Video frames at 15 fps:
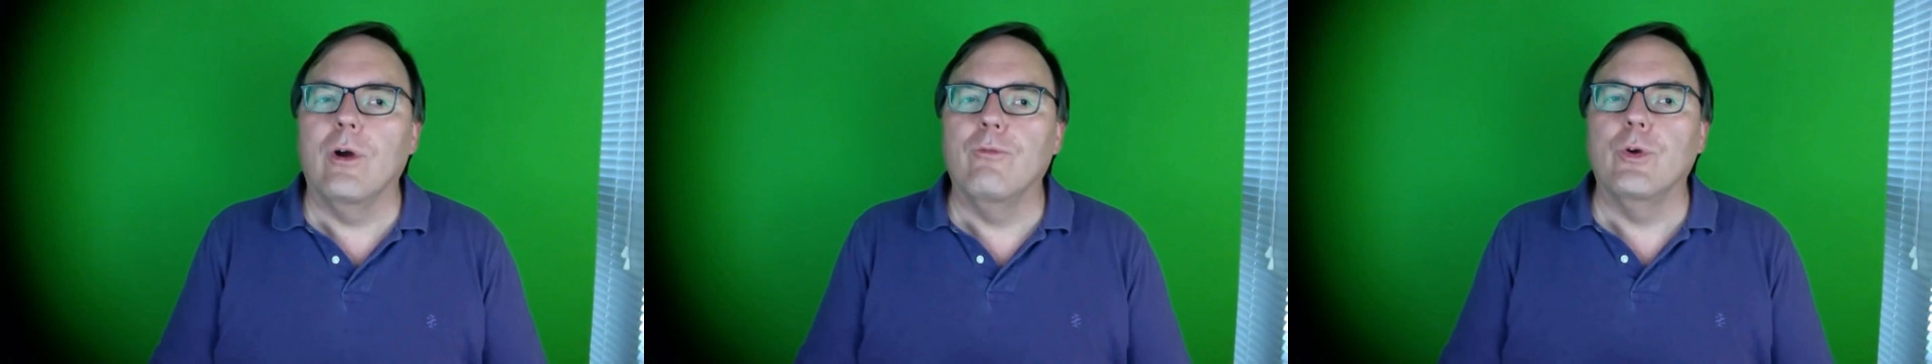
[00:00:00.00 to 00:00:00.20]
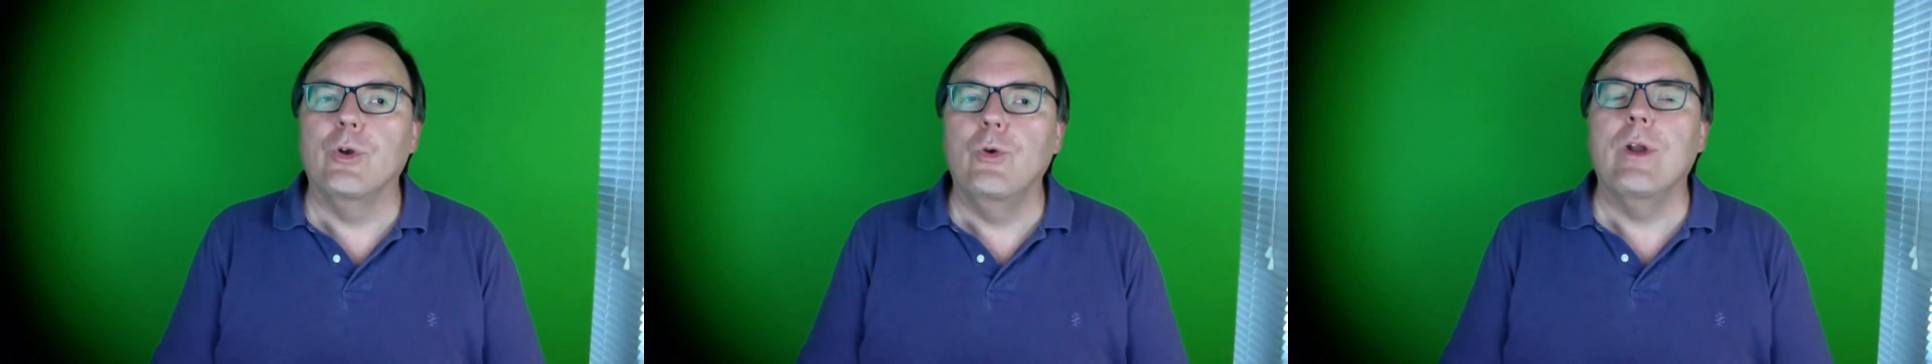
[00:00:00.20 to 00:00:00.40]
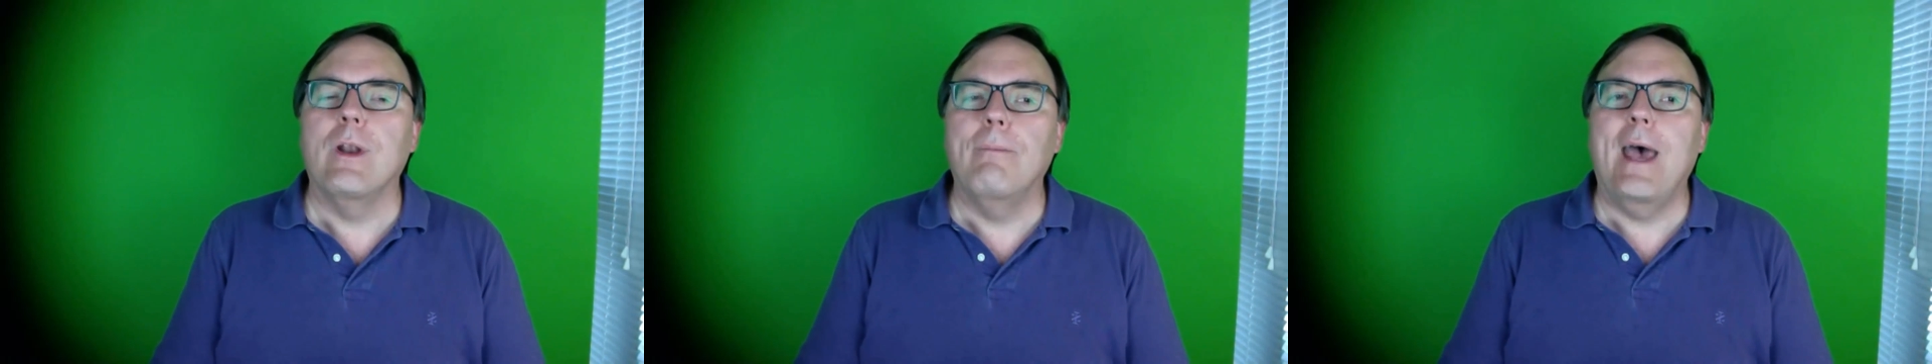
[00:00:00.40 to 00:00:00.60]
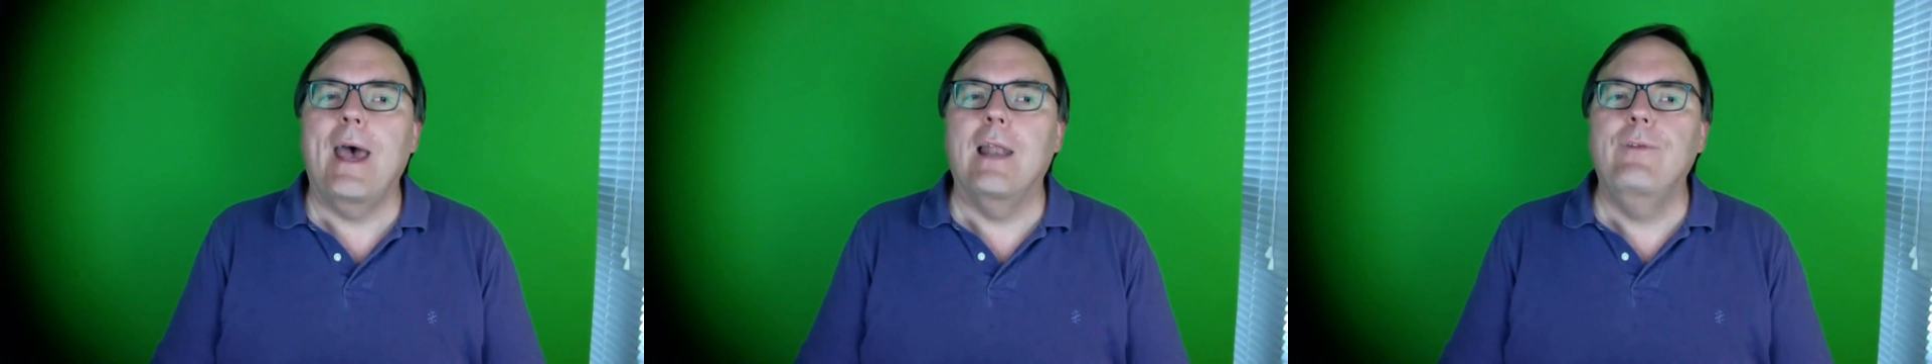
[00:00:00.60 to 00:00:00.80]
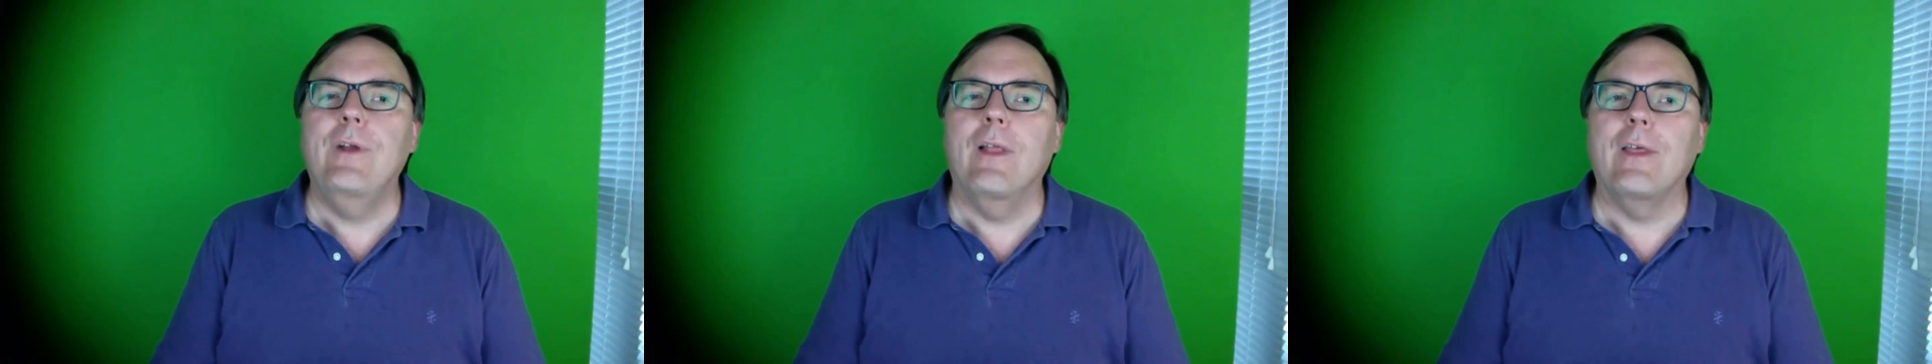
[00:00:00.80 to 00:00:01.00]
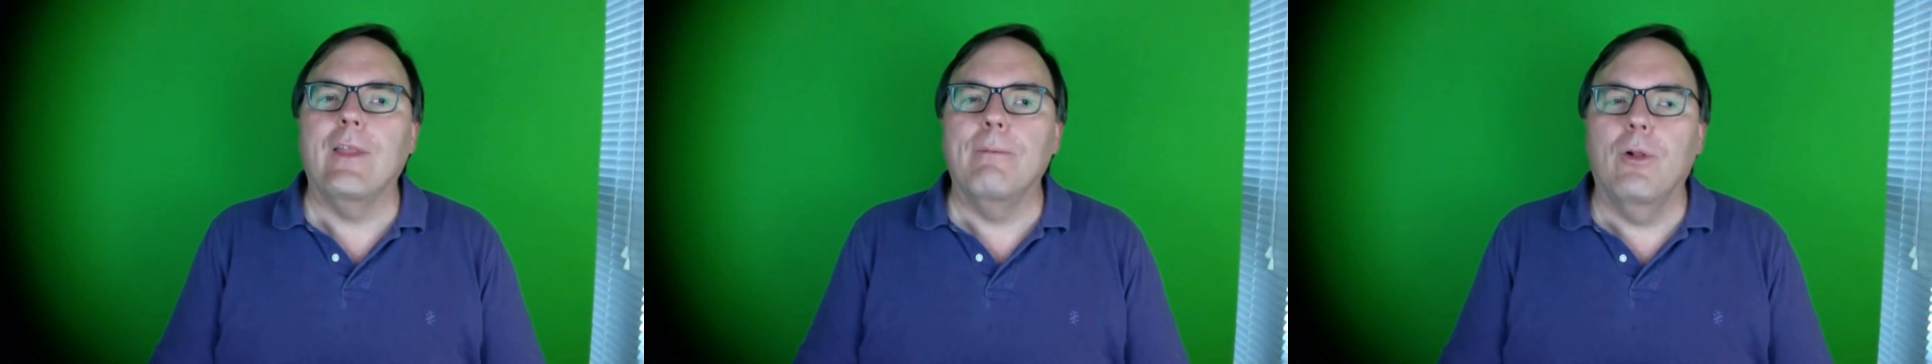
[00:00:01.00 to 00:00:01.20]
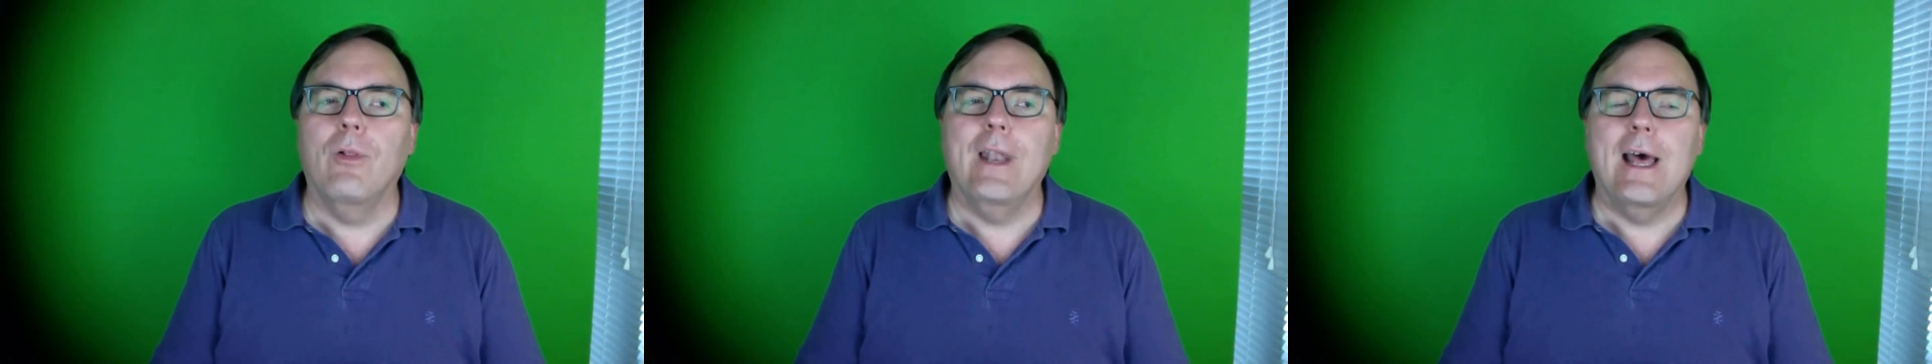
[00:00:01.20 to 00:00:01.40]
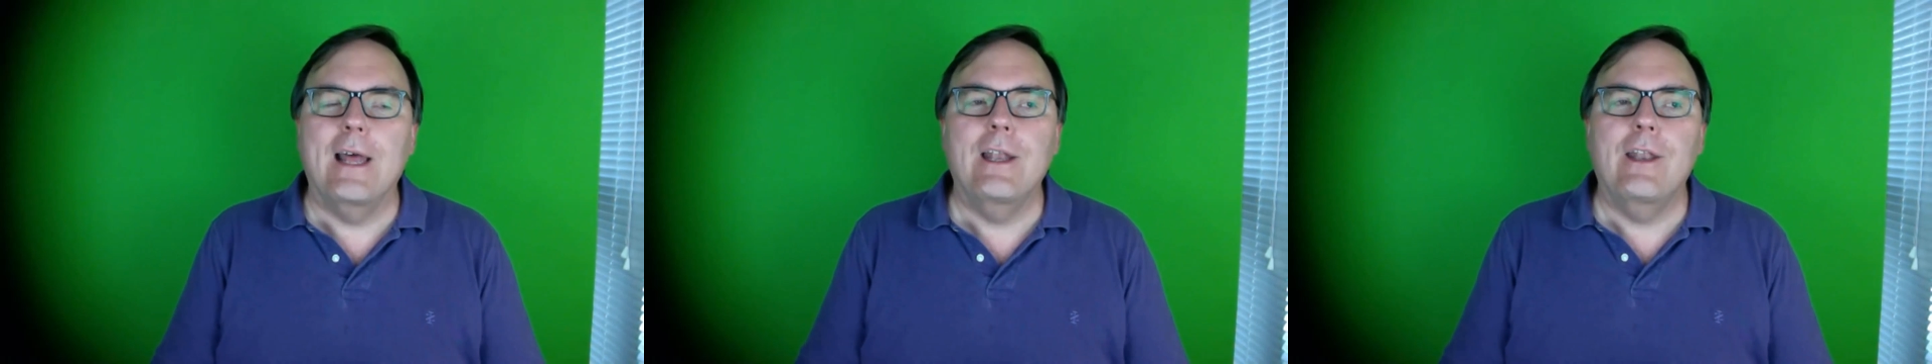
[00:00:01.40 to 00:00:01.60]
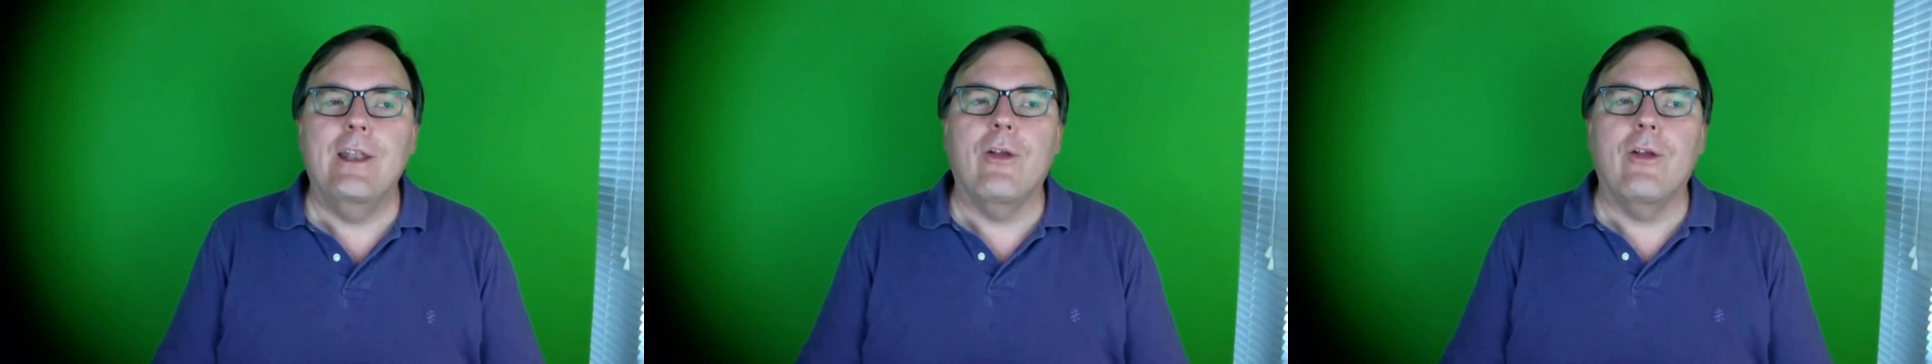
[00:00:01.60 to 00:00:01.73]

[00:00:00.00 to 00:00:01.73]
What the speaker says: If we're doing a bad feeling, they pull it out into